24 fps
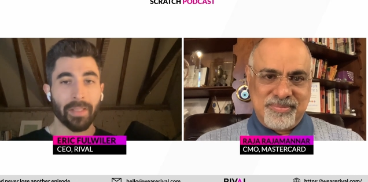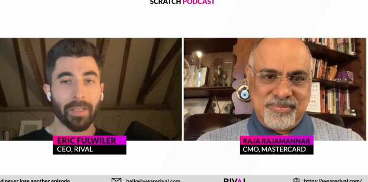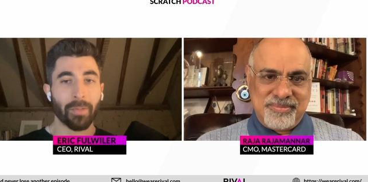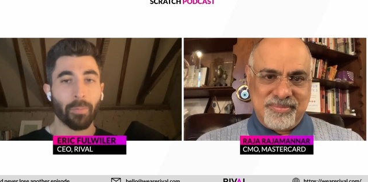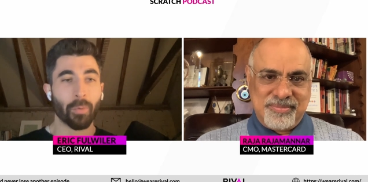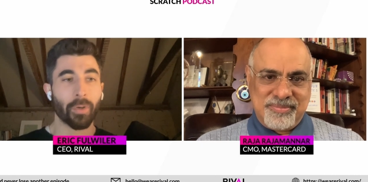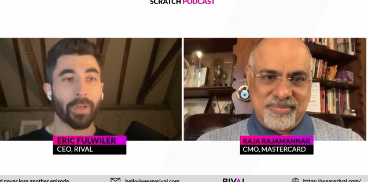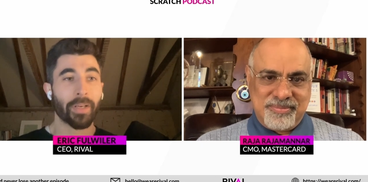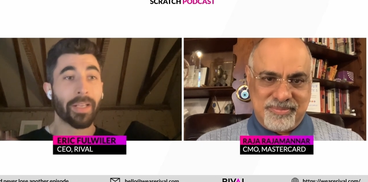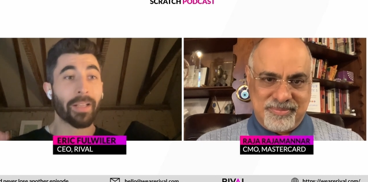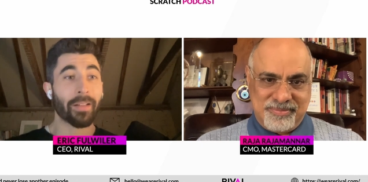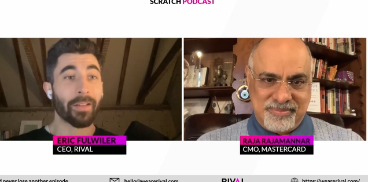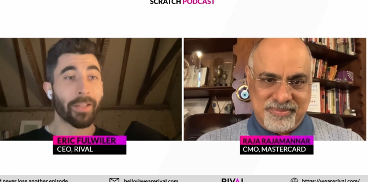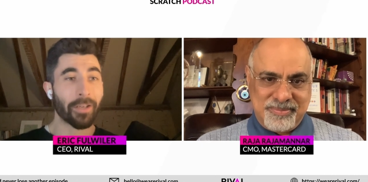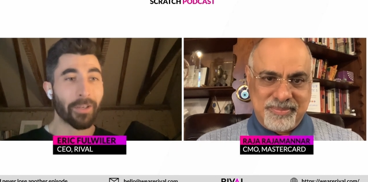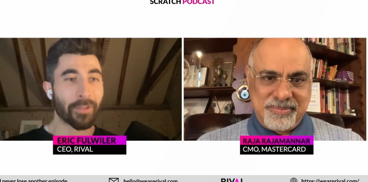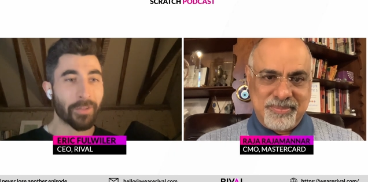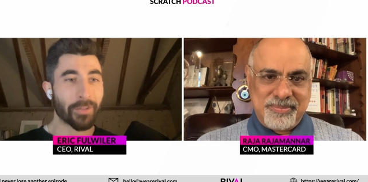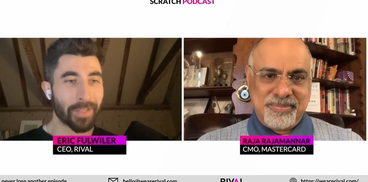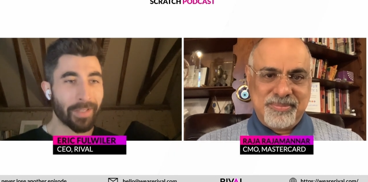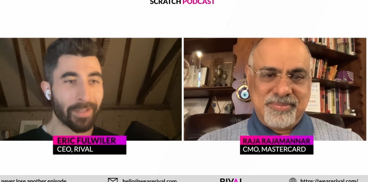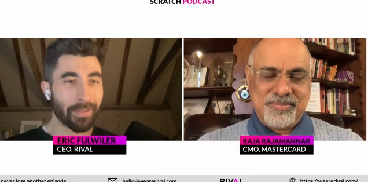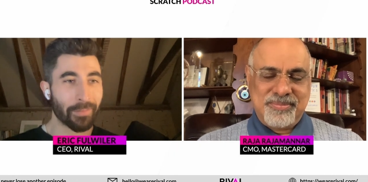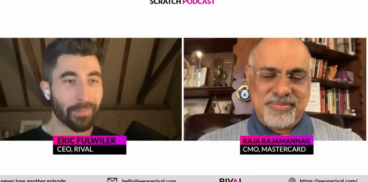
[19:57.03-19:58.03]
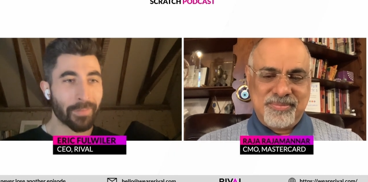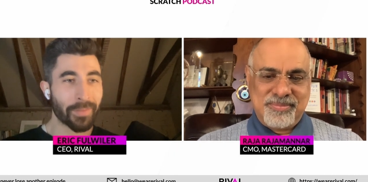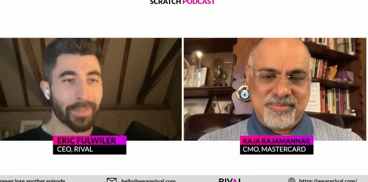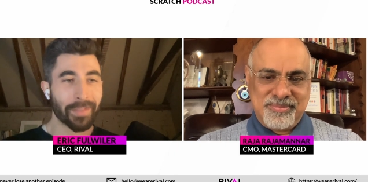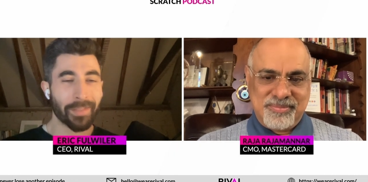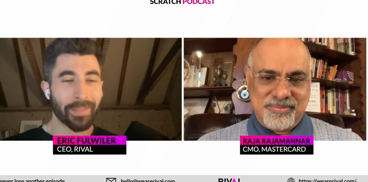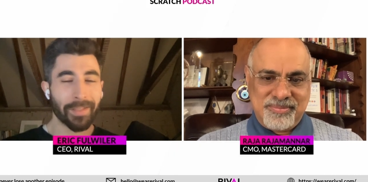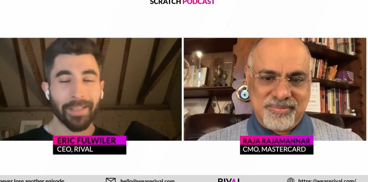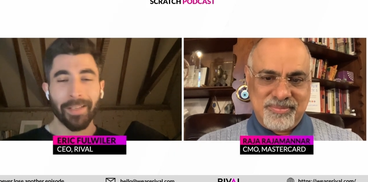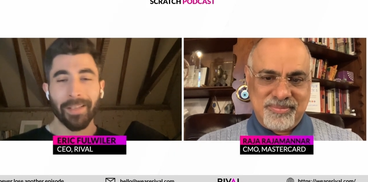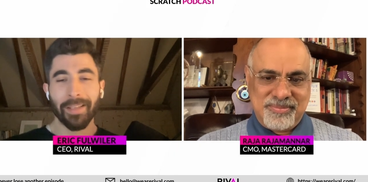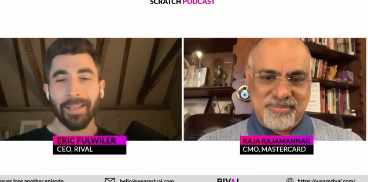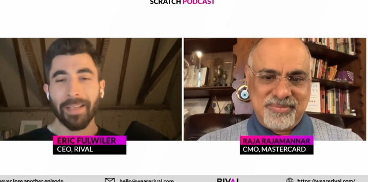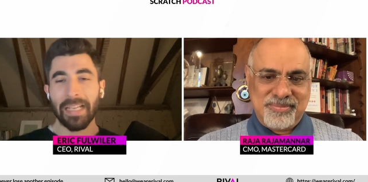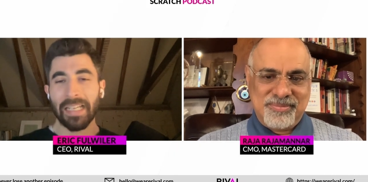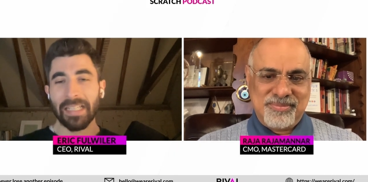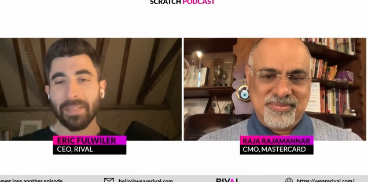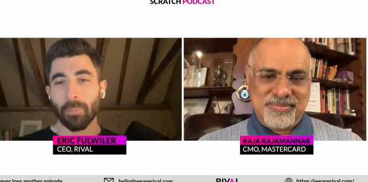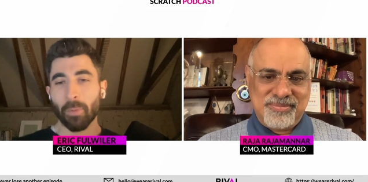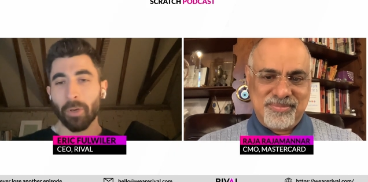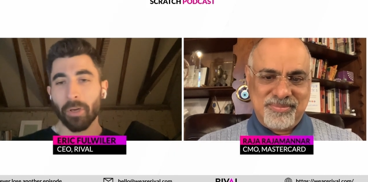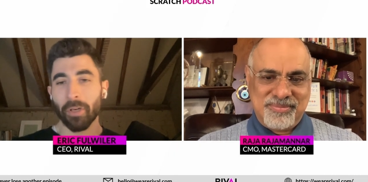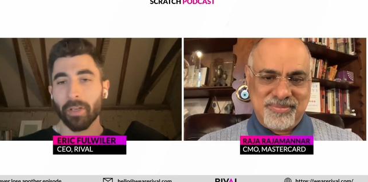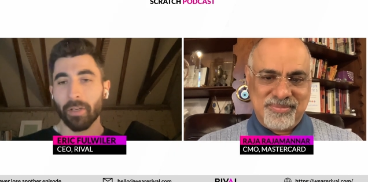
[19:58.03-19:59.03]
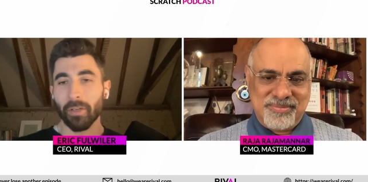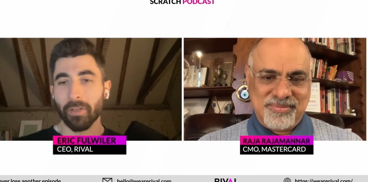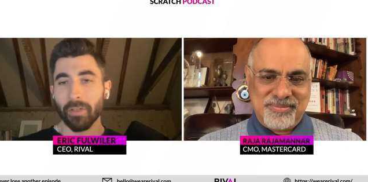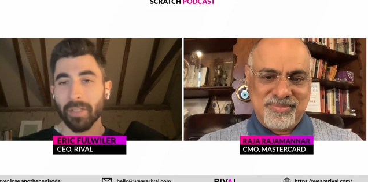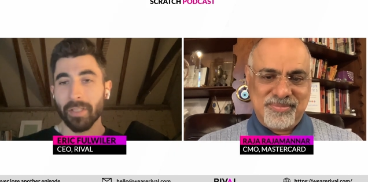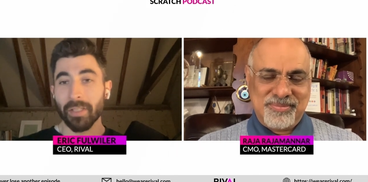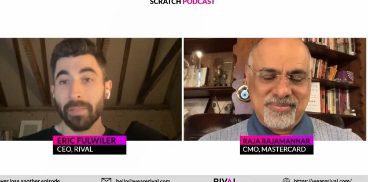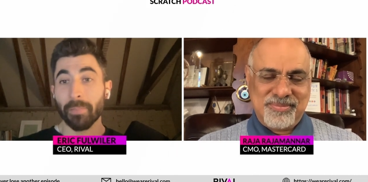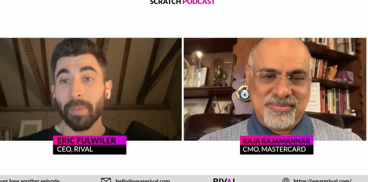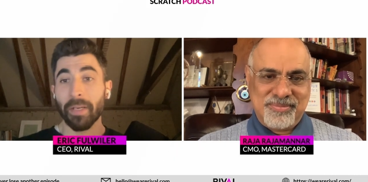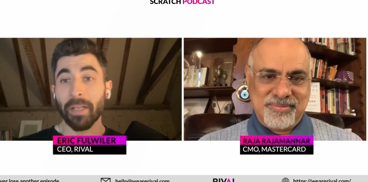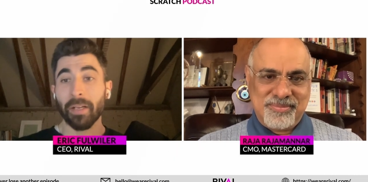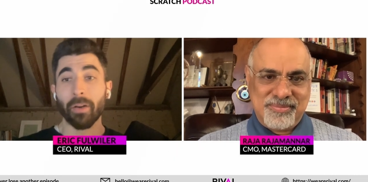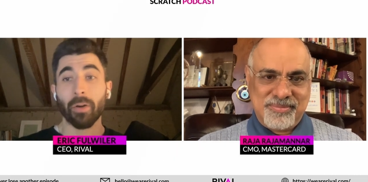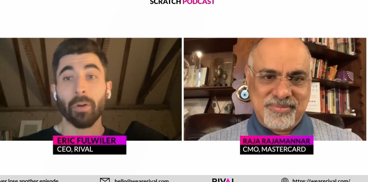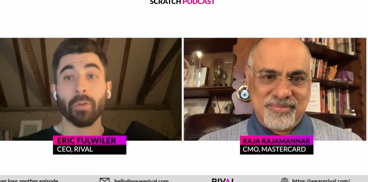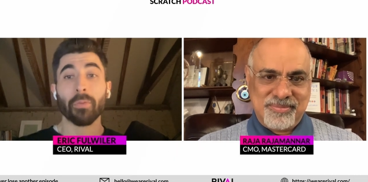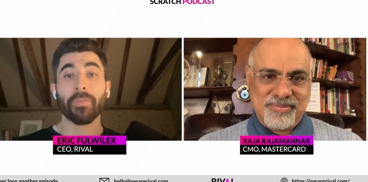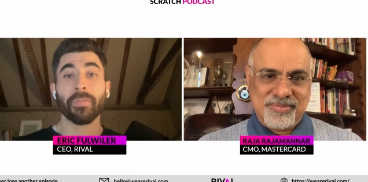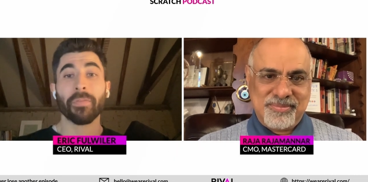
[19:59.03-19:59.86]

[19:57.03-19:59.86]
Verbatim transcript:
Speaker 1: yet we're killing ourselves as marketers and spinning our